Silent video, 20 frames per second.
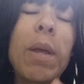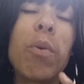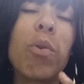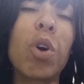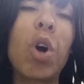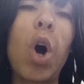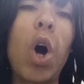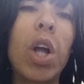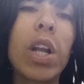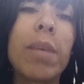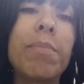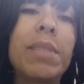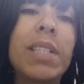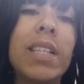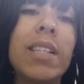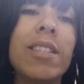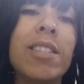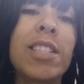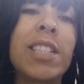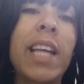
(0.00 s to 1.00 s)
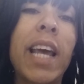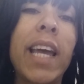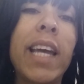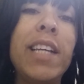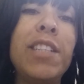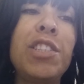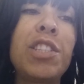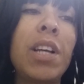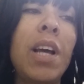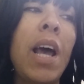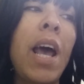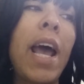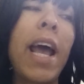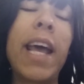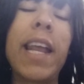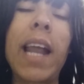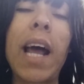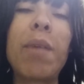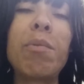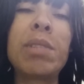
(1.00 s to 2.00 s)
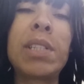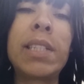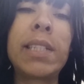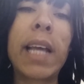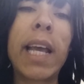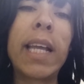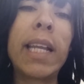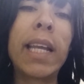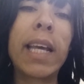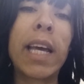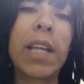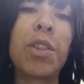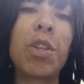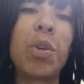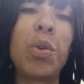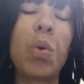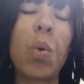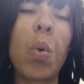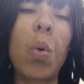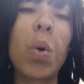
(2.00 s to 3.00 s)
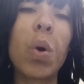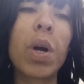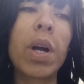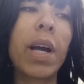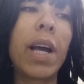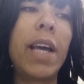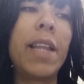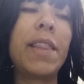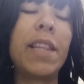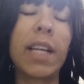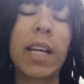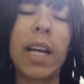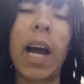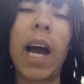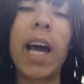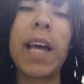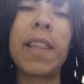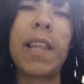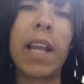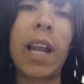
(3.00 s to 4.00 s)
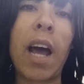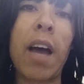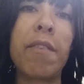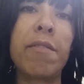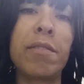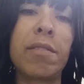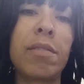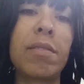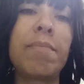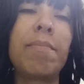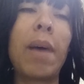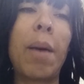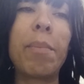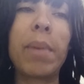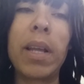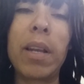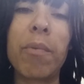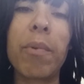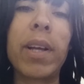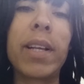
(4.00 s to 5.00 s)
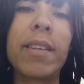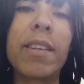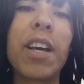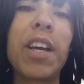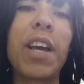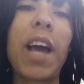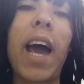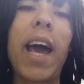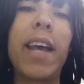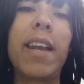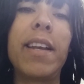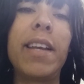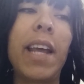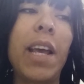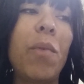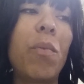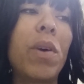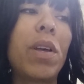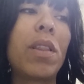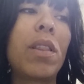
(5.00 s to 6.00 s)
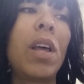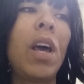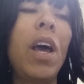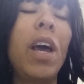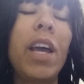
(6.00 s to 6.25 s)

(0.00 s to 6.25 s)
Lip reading: They were called up to the stage, and I was standing at the door, and the guy that I'm getting ready to tell you I had a date with,